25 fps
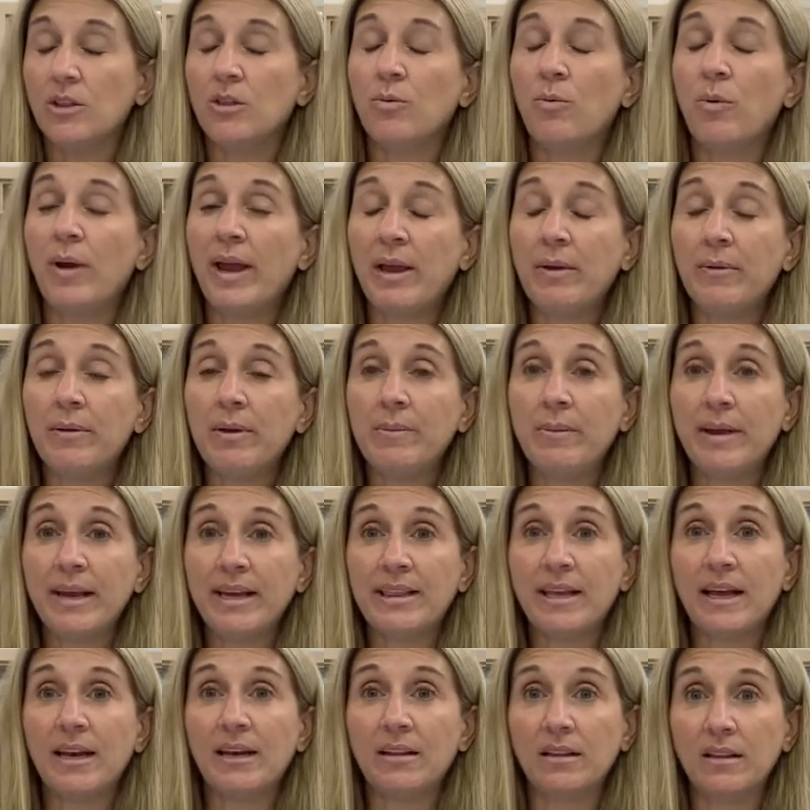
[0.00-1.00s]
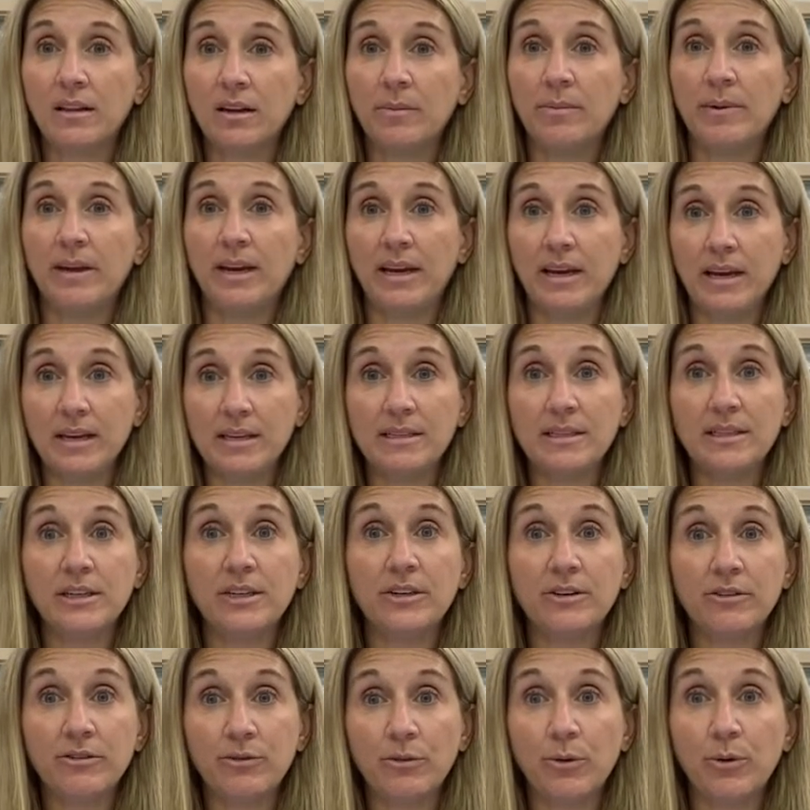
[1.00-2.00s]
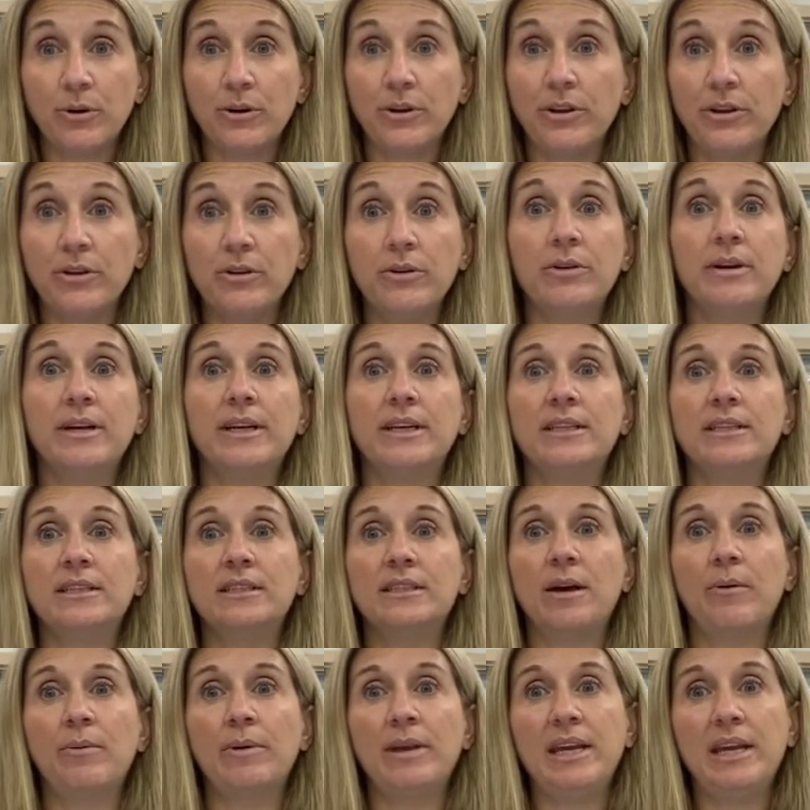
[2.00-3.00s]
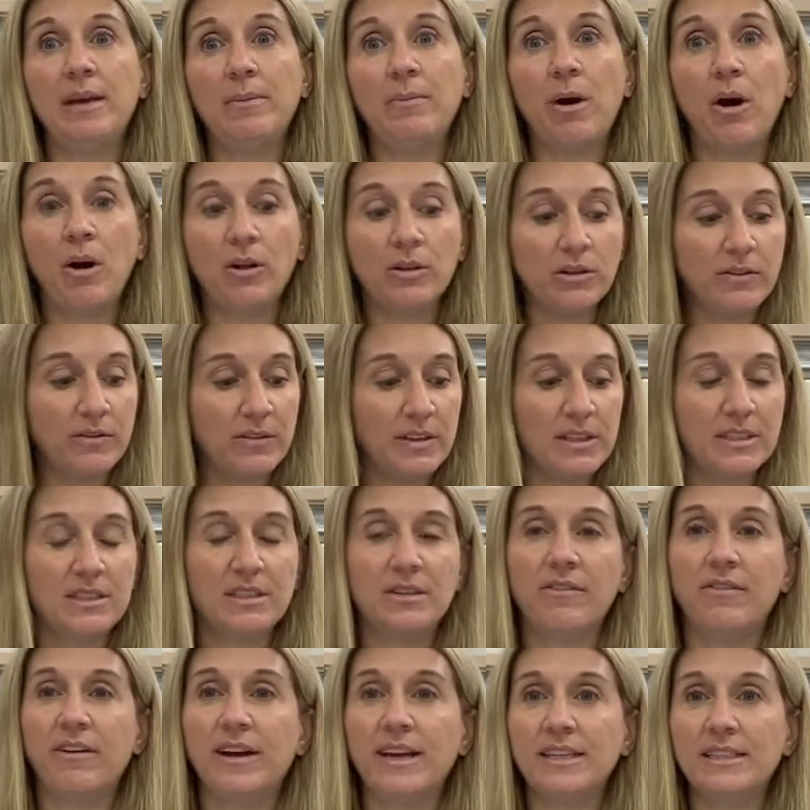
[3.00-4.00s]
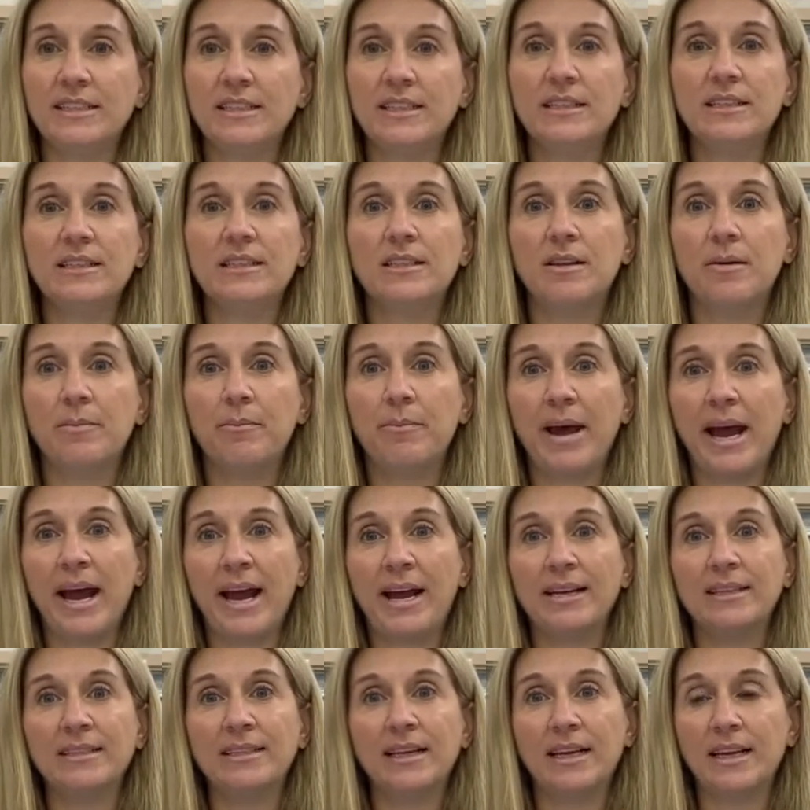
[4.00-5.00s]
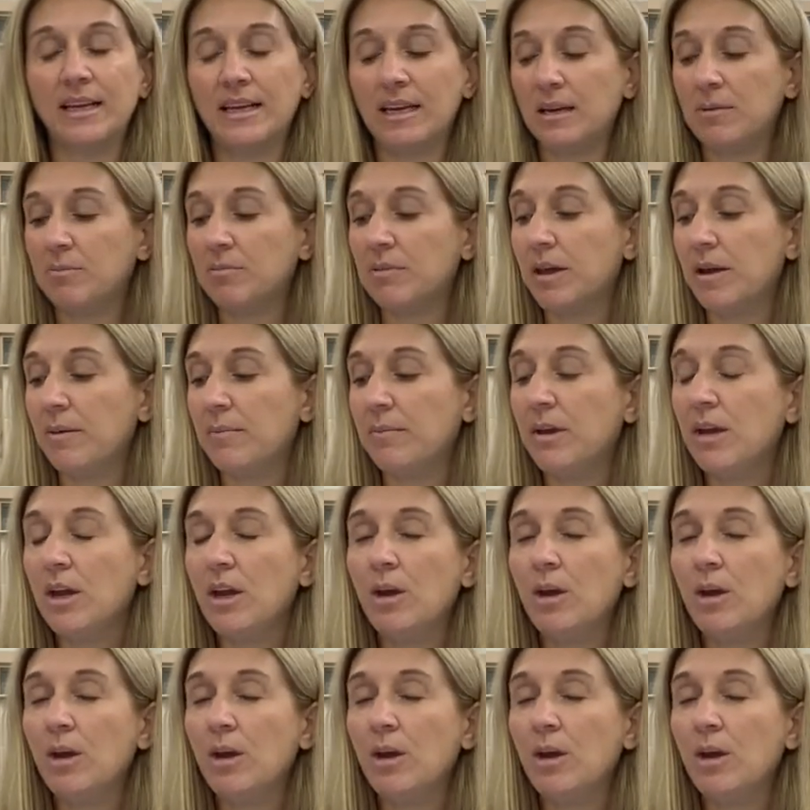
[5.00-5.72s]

The way we make that a little bit easier for you is that we keep all of these devices, the bags that keep them,